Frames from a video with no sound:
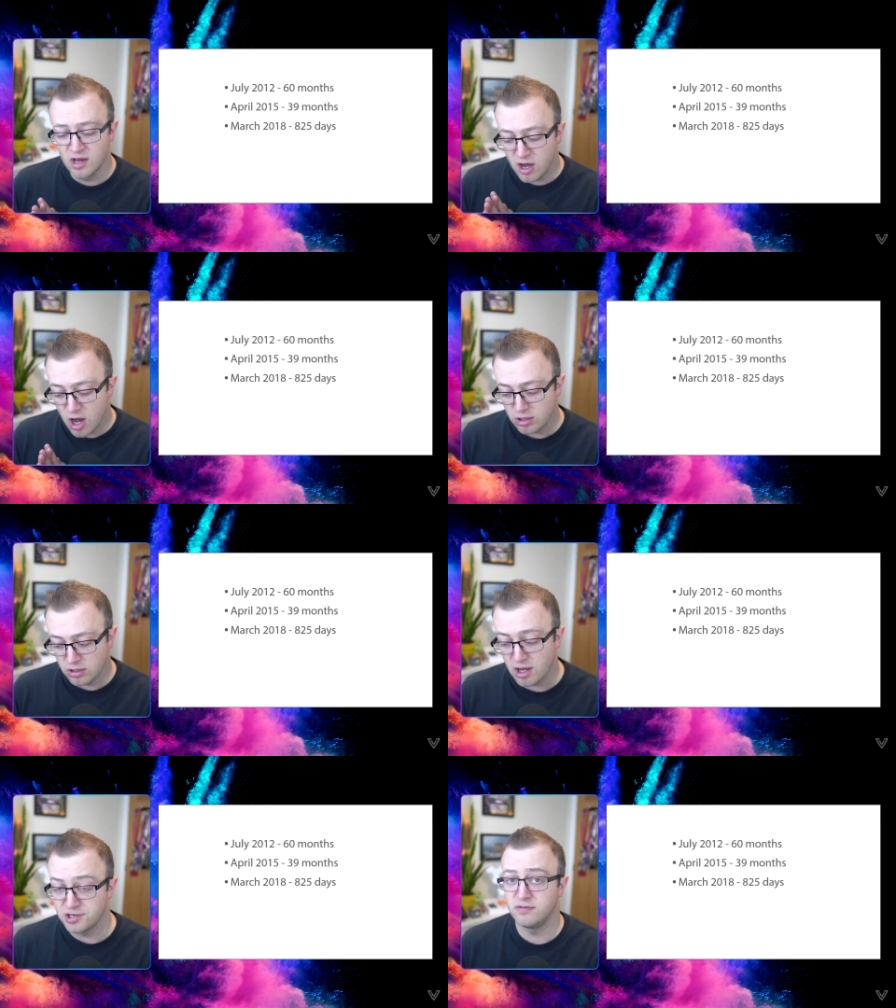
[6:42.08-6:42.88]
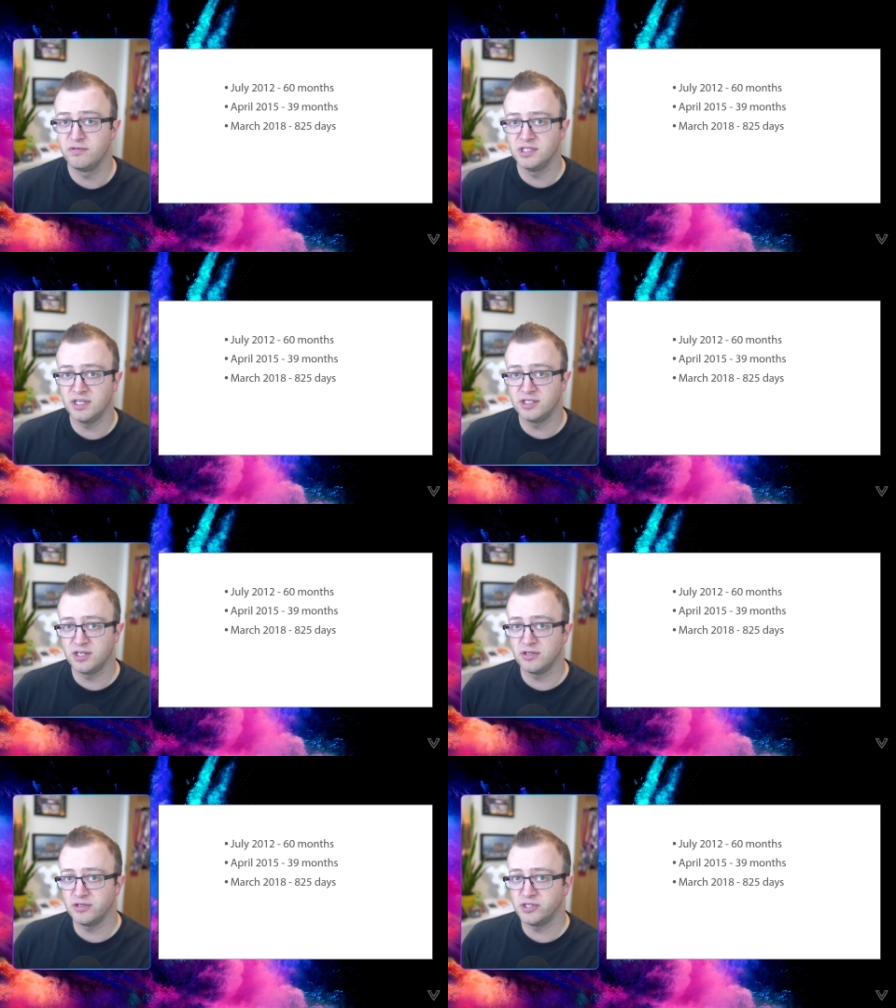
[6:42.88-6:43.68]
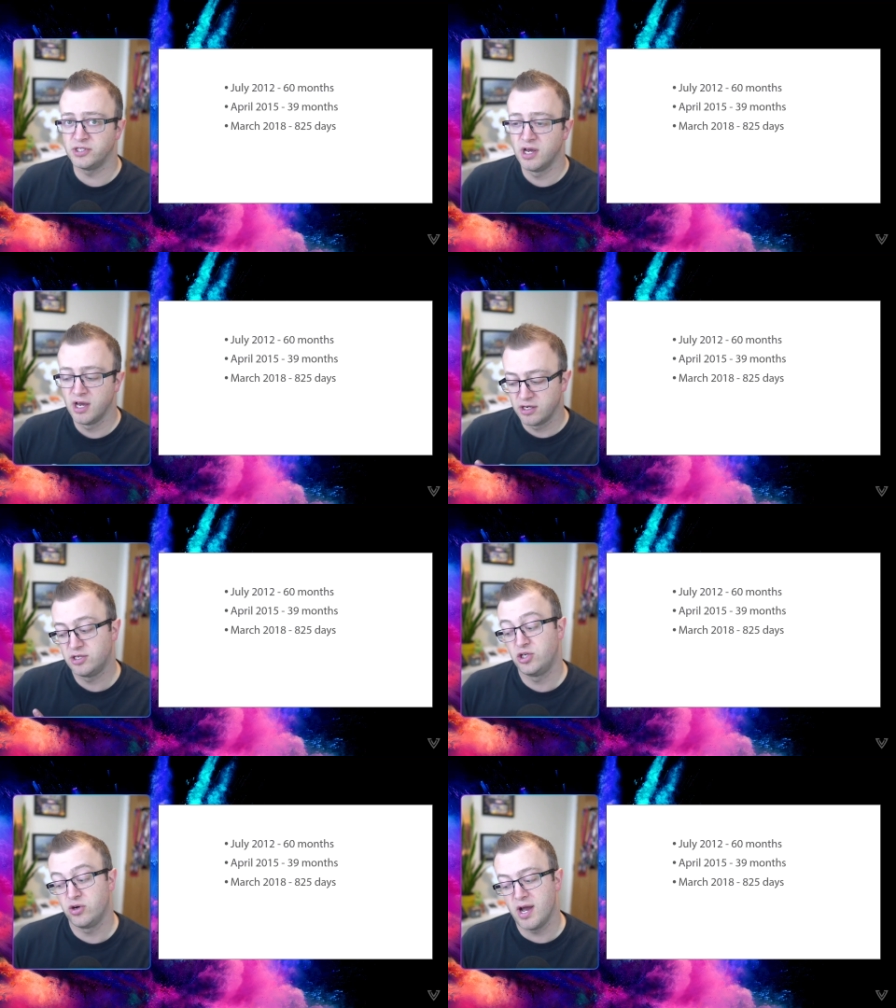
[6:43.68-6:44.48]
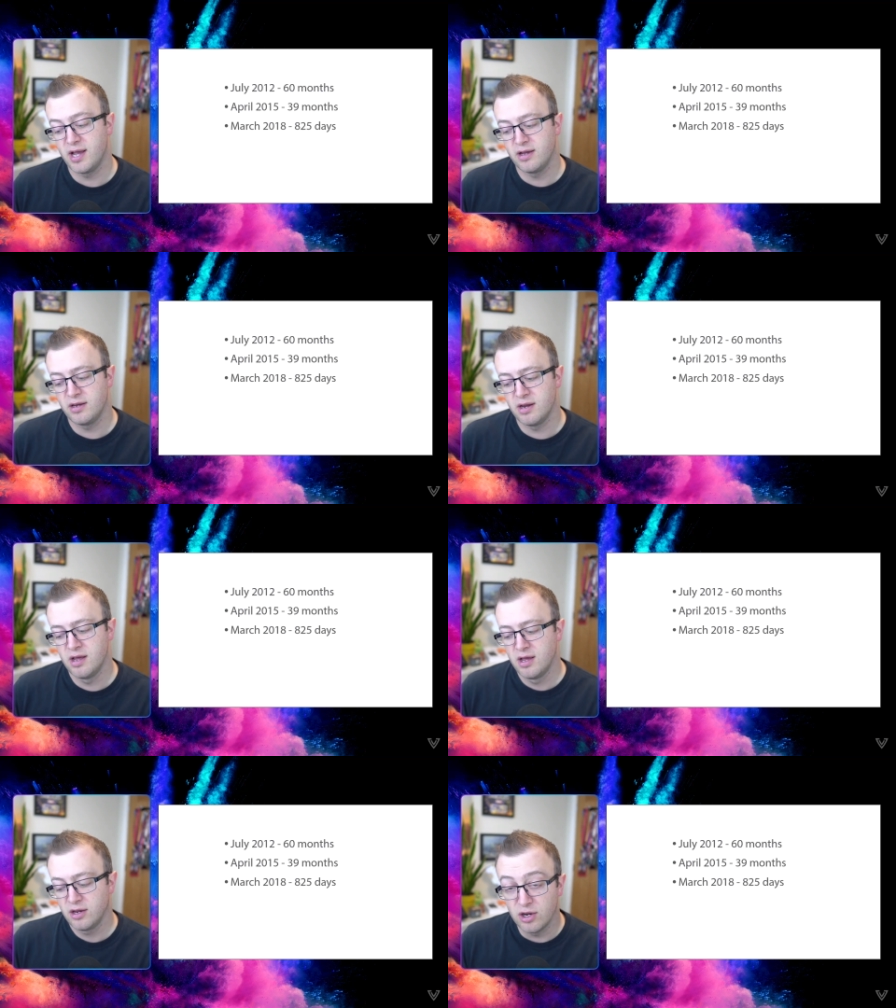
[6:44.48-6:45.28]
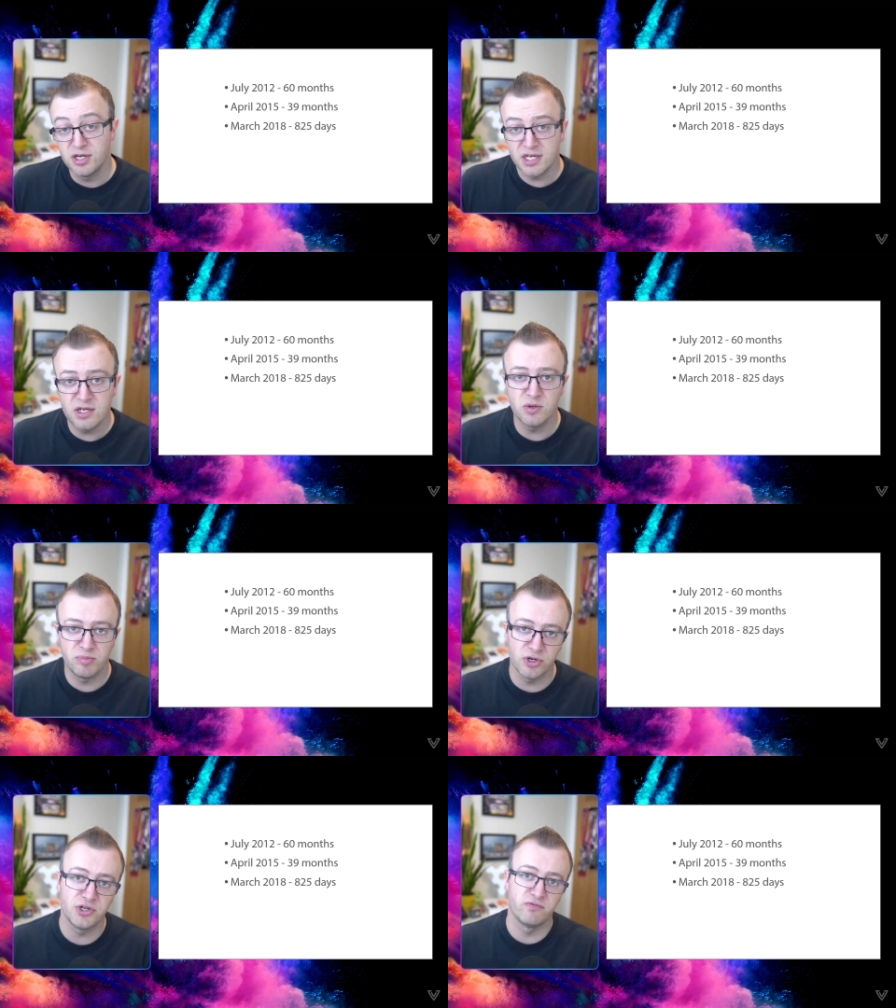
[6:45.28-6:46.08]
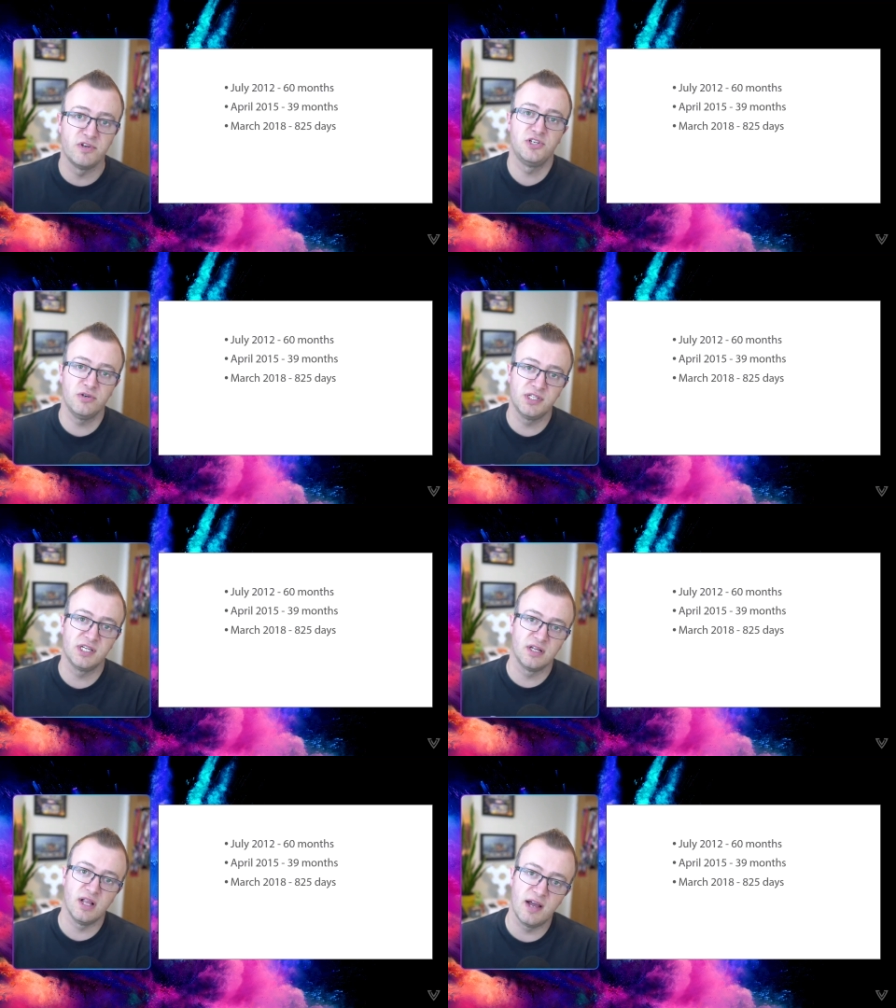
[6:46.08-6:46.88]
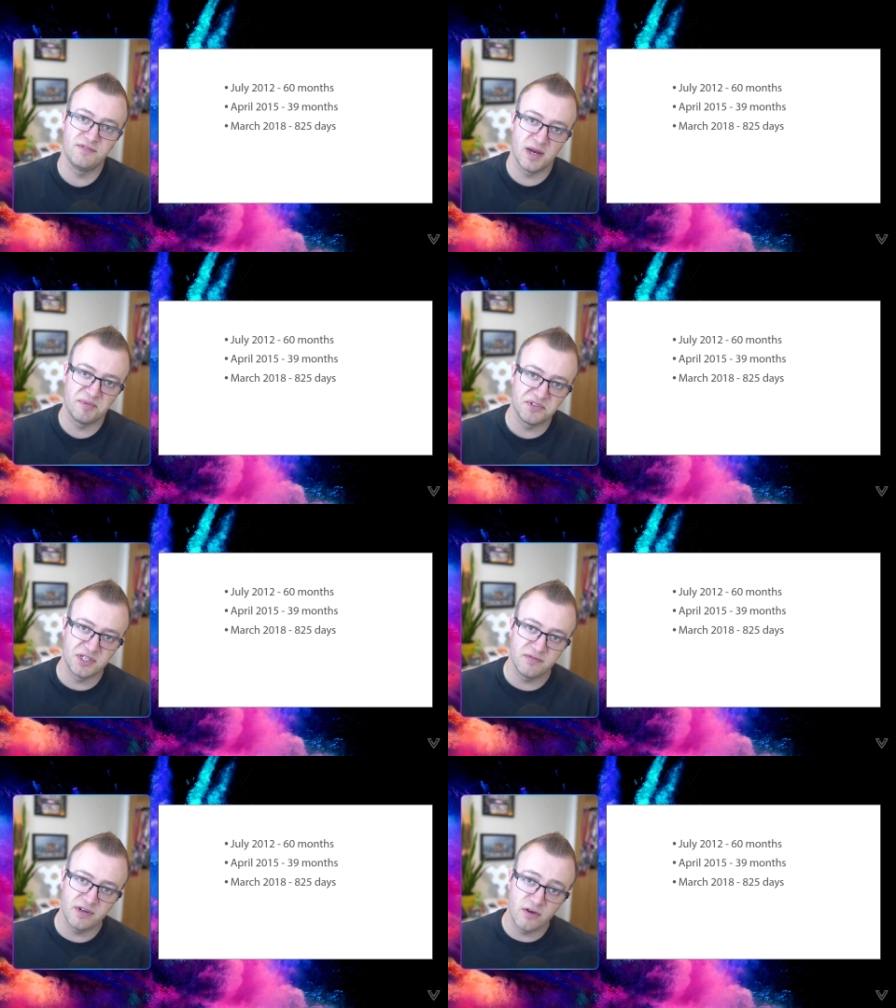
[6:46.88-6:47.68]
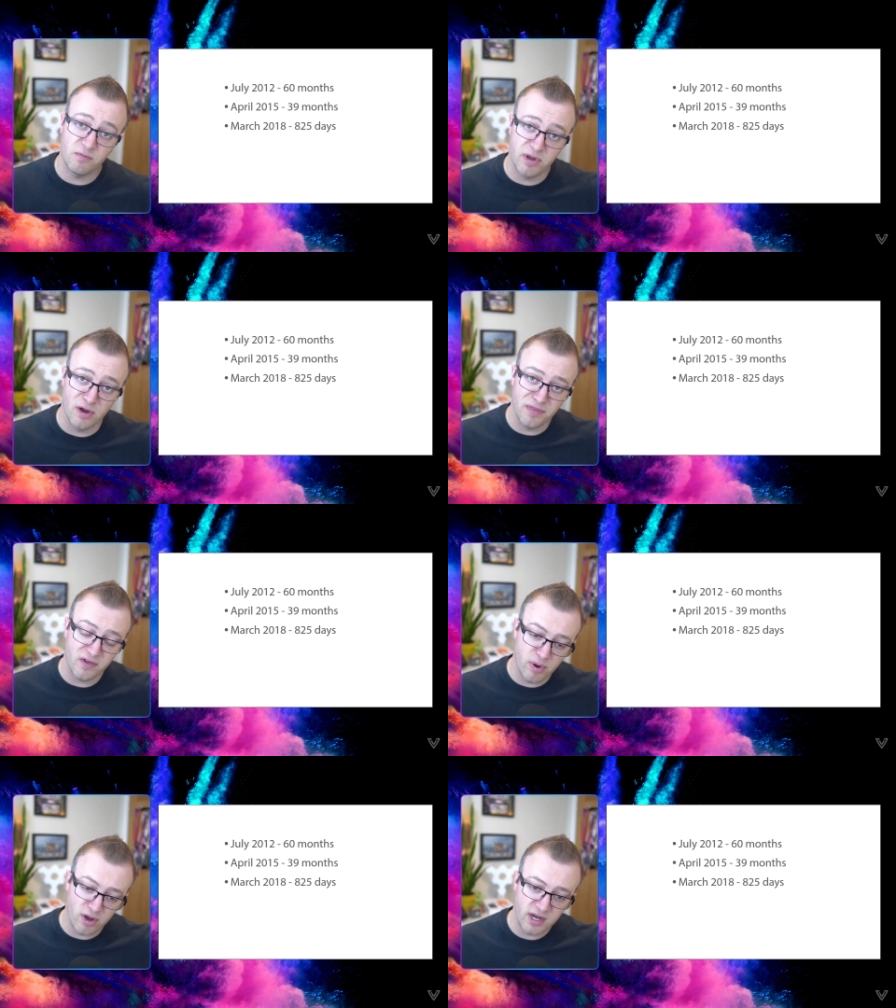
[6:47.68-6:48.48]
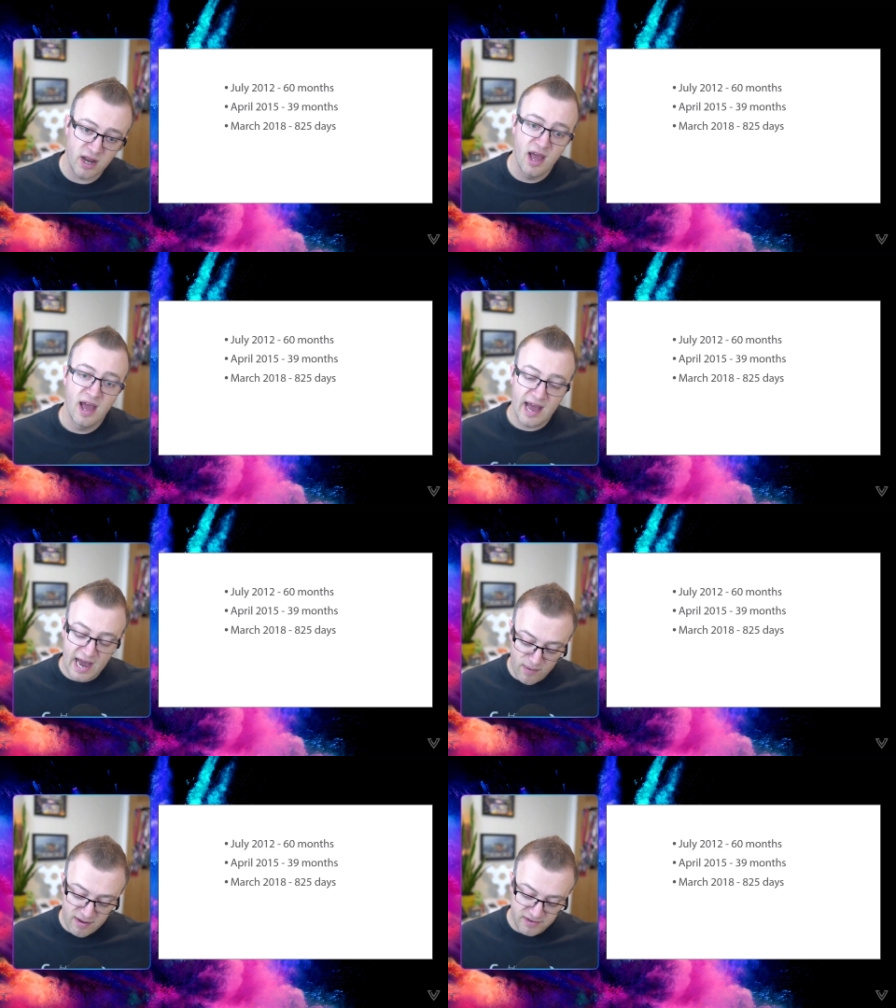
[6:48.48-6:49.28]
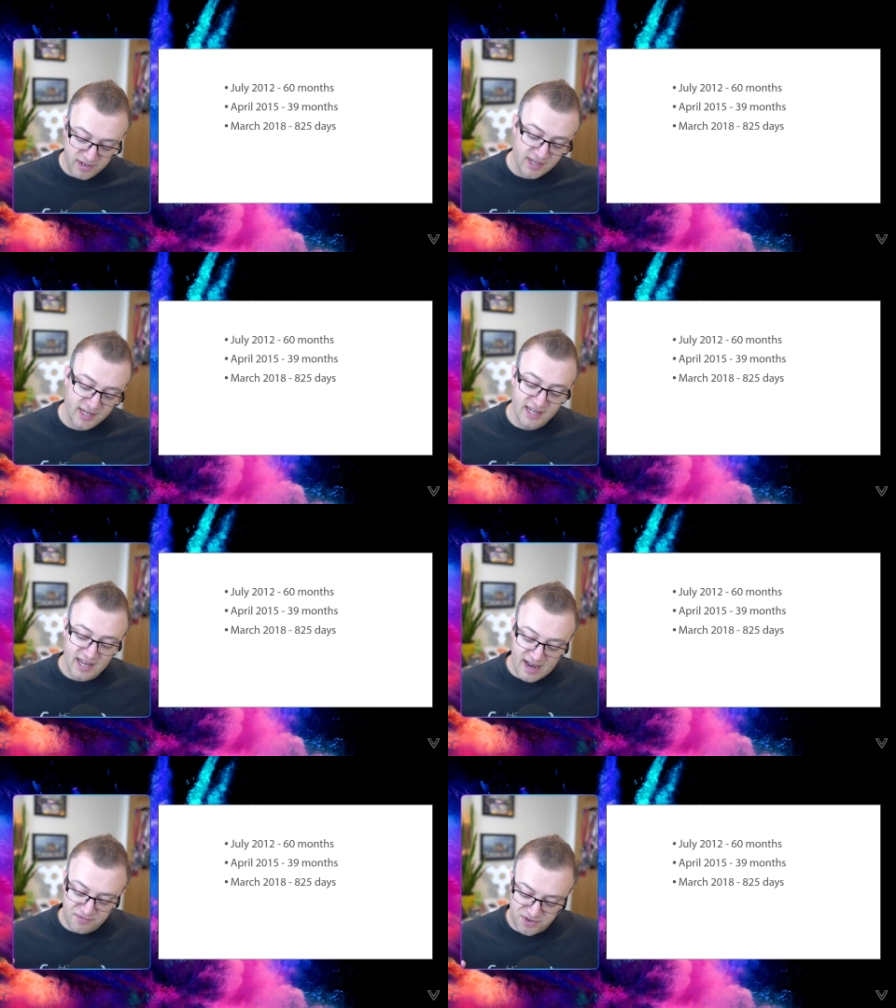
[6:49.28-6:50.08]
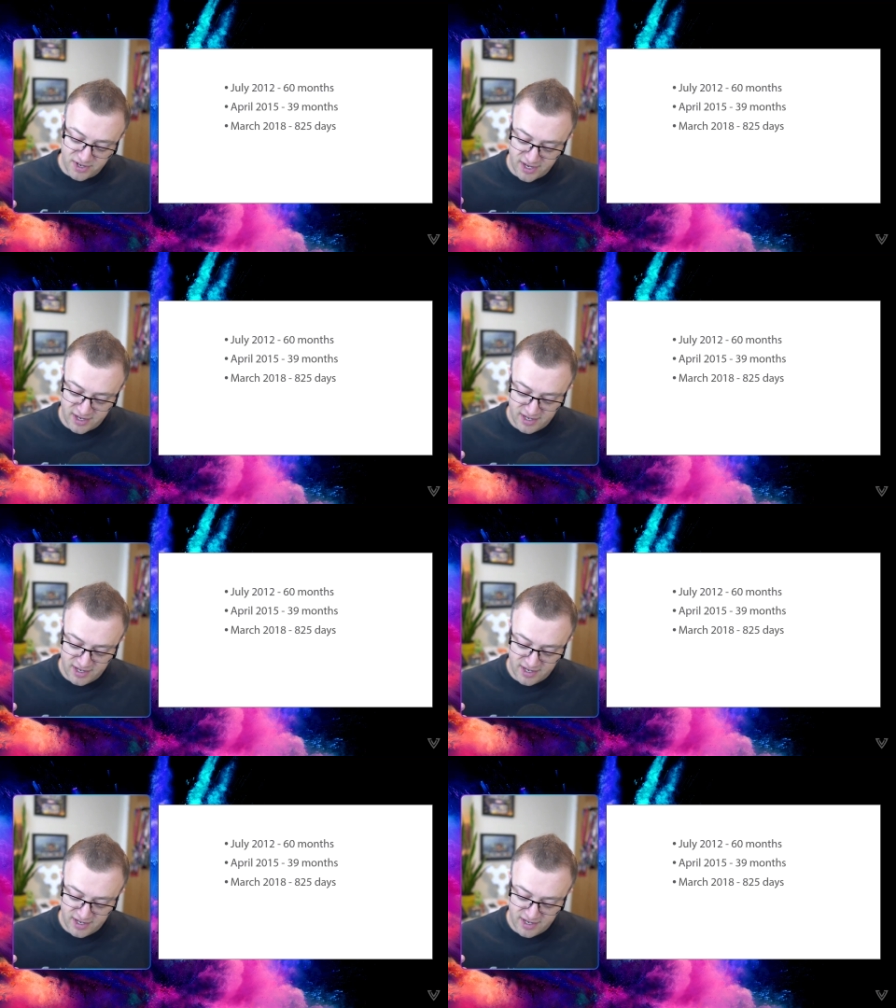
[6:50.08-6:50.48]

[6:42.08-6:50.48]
a lot of resistance to try and continue the push of reducing the lifetime of certificates beyond this point. However, after